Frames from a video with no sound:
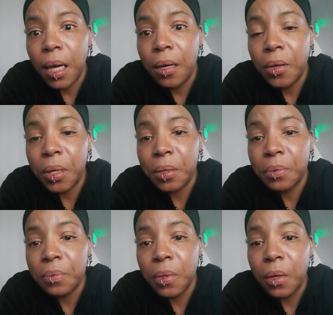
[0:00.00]
I don't
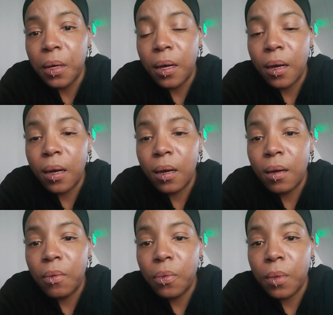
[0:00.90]

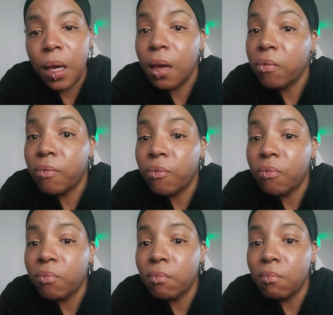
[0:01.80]
know. If
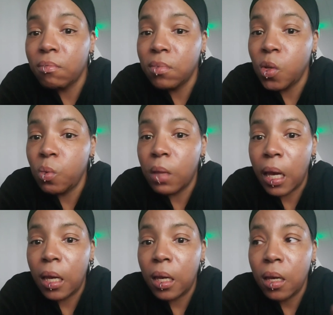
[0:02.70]
you'd
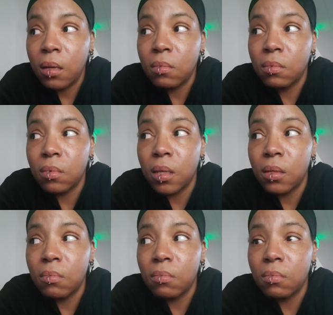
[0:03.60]
like it,
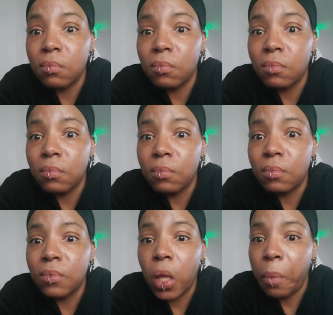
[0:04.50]

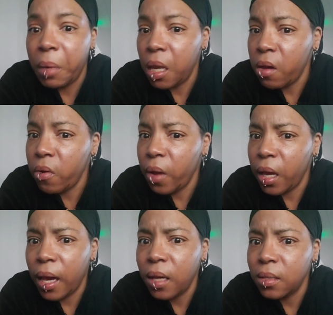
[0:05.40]
let me know, I
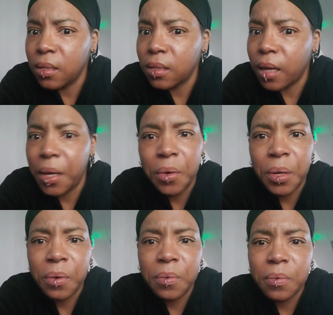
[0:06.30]
guess. I don't
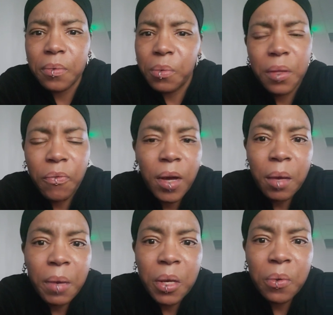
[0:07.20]
know. What the fuck
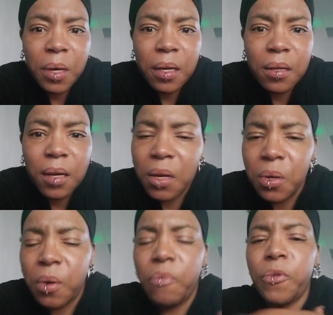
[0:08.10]
am I doing? I don't
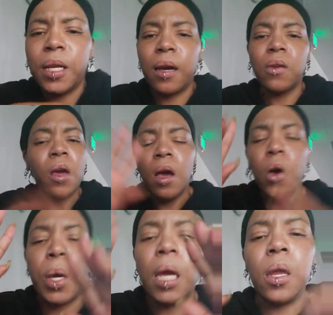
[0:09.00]
know. I'm freaked out.
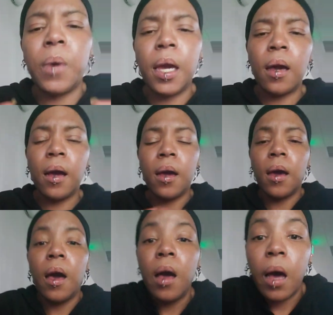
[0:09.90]
Okay, anyway, I
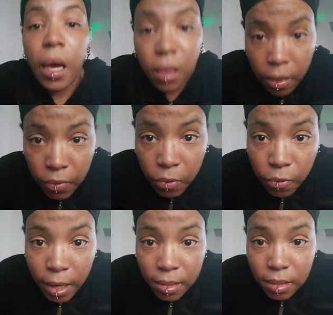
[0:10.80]
love you,
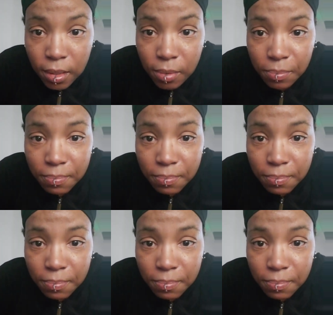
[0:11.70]
friends.